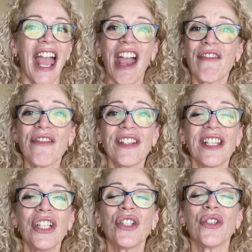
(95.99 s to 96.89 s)

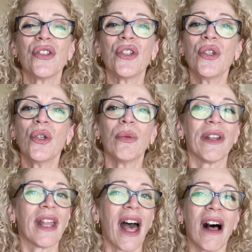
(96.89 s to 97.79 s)
everything to do
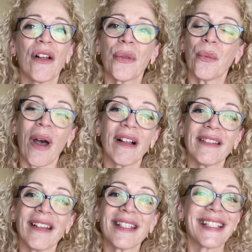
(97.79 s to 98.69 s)
with health,
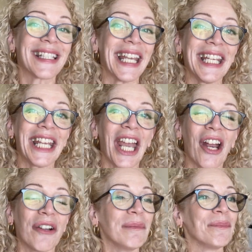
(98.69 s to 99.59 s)
wellness, skincare,